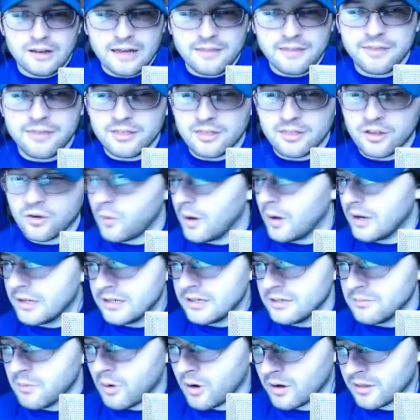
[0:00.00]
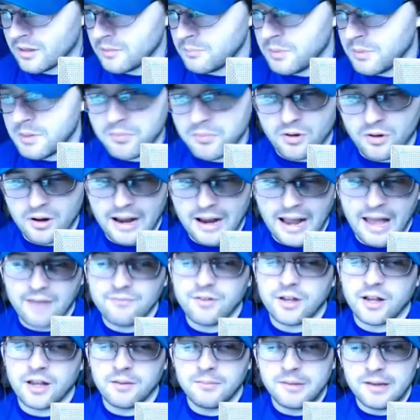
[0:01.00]
I think the question mark that people are
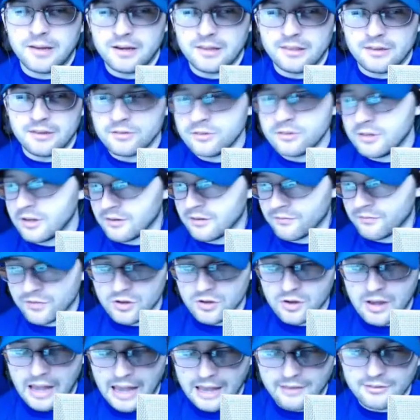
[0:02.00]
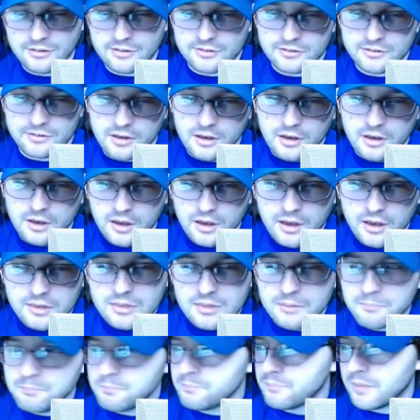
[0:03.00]
having coming into this year for you guys is
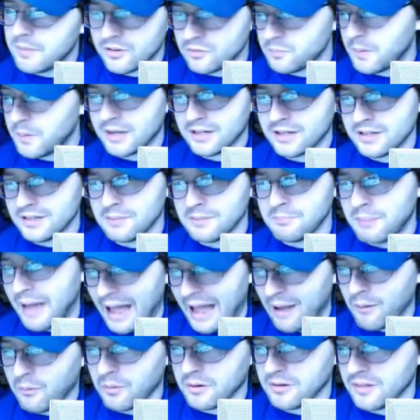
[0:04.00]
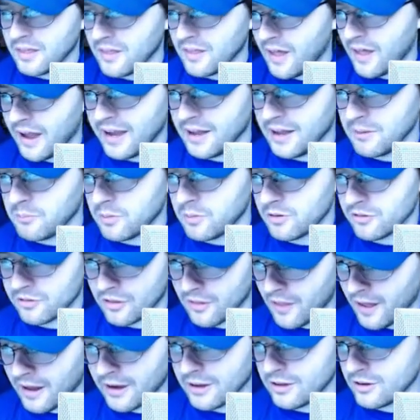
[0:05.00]
the especially the power in the lineup was a
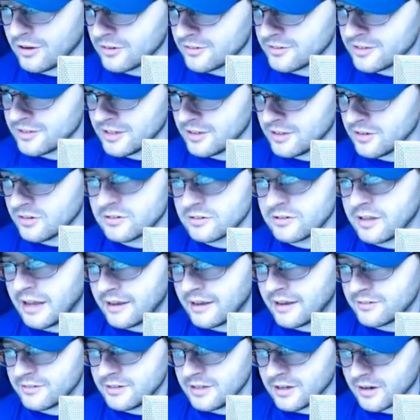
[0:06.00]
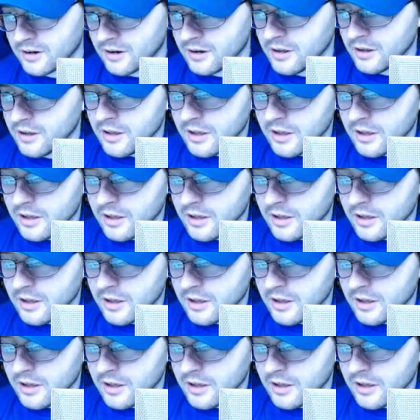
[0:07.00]
lot of your seniors last year.